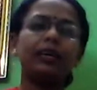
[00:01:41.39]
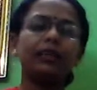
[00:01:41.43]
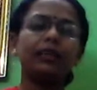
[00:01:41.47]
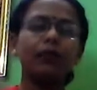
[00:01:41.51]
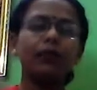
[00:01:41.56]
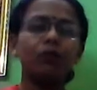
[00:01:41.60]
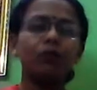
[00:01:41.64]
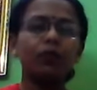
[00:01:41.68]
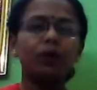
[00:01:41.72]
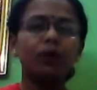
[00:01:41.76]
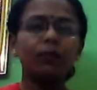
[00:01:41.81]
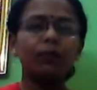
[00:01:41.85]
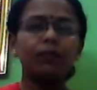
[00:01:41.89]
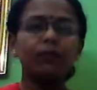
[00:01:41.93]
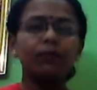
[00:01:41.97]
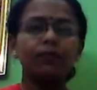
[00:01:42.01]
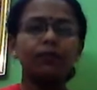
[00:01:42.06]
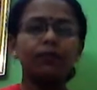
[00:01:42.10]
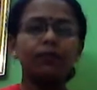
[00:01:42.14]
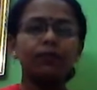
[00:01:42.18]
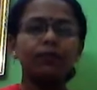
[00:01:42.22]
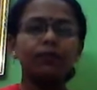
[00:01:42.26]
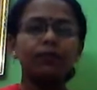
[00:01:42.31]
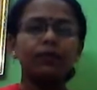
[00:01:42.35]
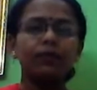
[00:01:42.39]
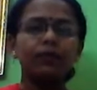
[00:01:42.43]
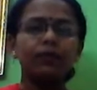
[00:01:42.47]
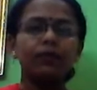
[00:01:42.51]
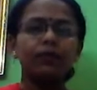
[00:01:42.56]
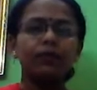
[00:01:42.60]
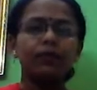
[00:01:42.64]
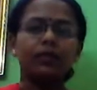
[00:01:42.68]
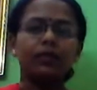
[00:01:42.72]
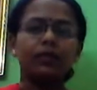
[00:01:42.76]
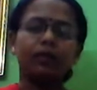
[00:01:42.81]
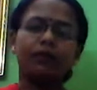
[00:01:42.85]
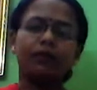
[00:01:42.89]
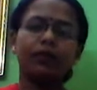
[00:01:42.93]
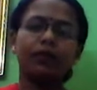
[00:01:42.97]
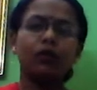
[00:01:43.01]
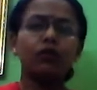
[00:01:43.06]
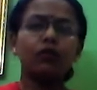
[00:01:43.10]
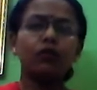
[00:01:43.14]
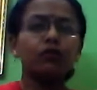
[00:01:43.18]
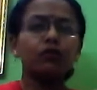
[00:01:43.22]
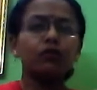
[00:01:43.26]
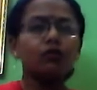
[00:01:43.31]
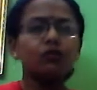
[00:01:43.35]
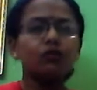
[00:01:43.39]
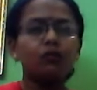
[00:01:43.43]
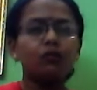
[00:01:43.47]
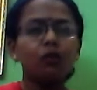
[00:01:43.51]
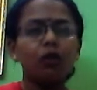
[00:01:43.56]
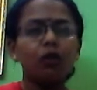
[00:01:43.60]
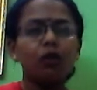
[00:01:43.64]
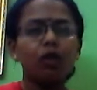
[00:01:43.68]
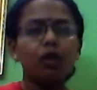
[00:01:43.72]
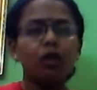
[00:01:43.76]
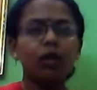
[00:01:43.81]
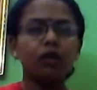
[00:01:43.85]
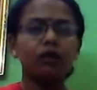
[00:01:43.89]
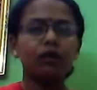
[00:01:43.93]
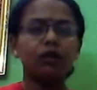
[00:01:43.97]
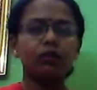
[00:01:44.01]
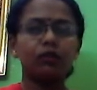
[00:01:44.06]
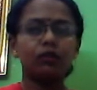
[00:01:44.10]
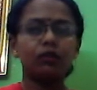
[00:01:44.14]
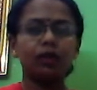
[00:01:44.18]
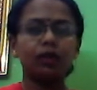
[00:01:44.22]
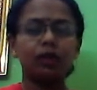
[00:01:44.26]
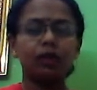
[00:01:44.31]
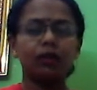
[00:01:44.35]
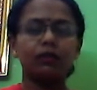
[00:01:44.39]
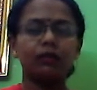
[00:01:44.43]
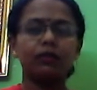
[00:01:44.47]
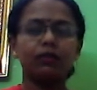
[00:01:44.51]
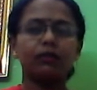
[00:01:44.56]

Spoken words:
grew up? They were also small like you, na?